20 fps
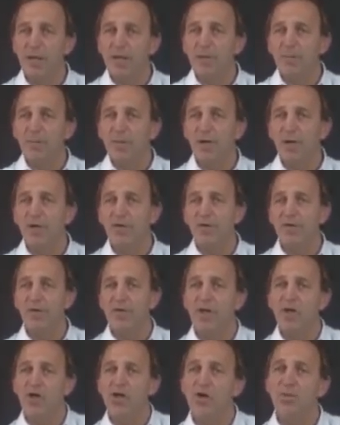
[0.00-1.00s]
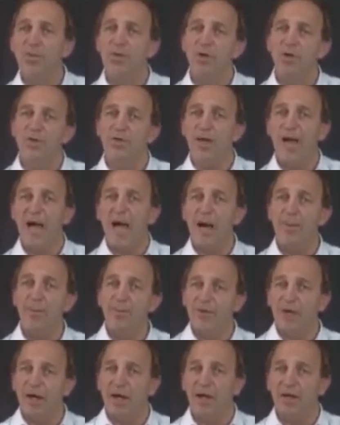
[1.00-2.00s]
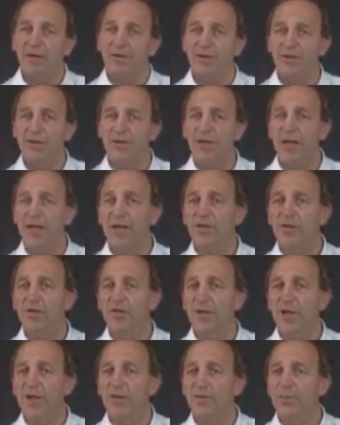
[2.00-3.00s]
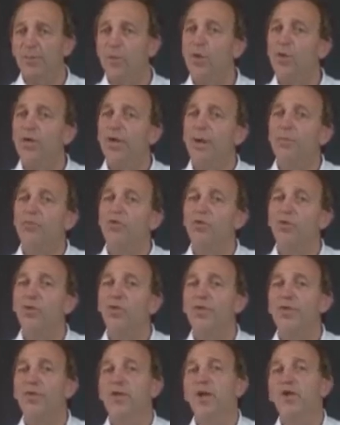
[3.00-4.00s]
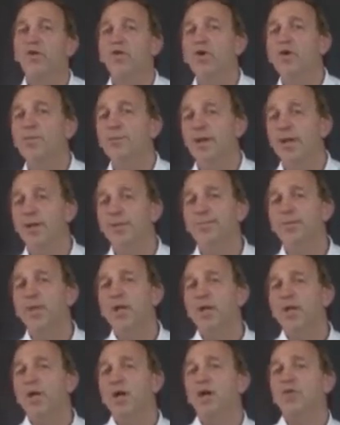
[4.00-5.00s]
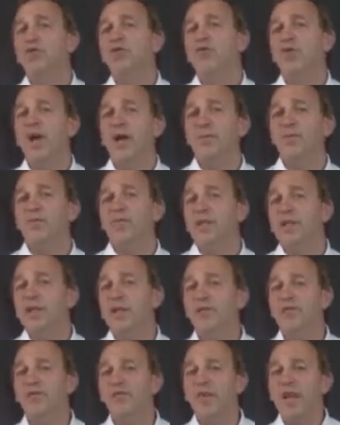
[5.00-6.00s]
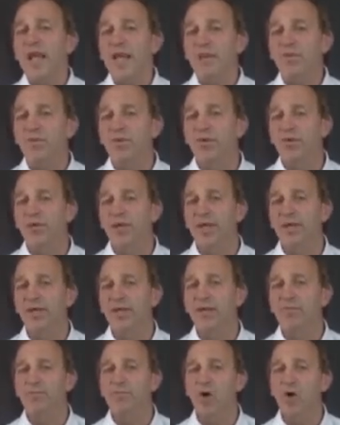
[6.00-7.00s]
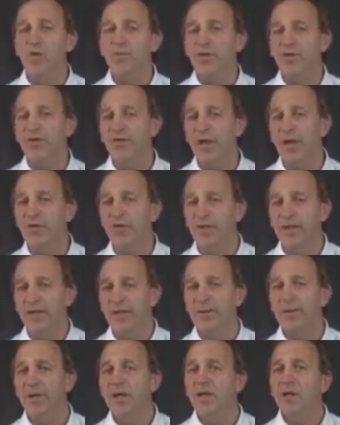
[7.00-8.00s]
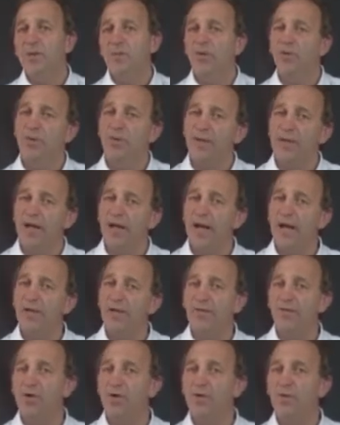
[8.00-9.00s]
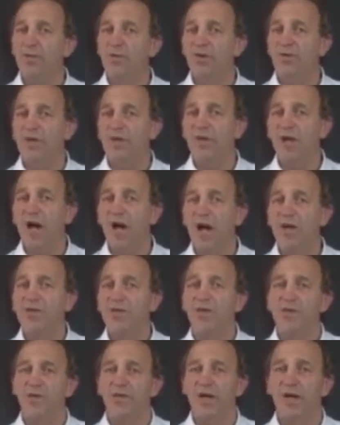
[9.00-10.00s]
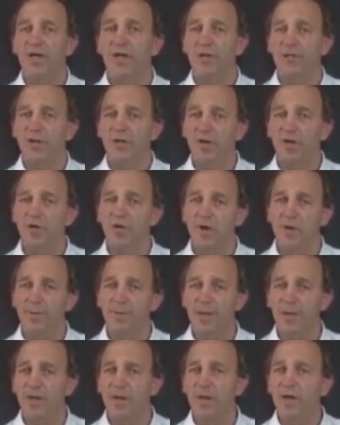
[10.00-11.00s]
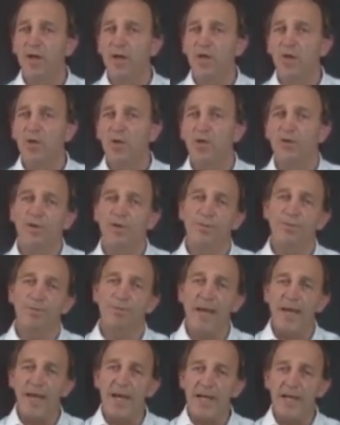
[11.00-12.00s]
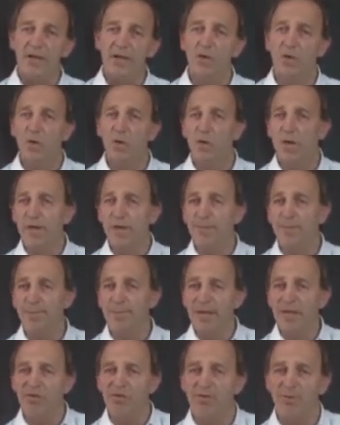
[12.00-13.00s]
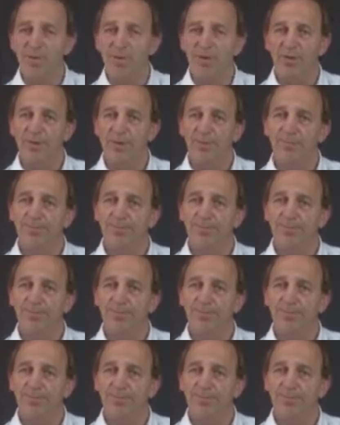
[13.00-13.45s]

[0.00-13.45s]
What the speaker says: because as the humerus abducts, it gets pulled up towards the acromion and traps the inflamed tendon momentarily between the head of humerus and underside of the acromion, causing pain or impingement.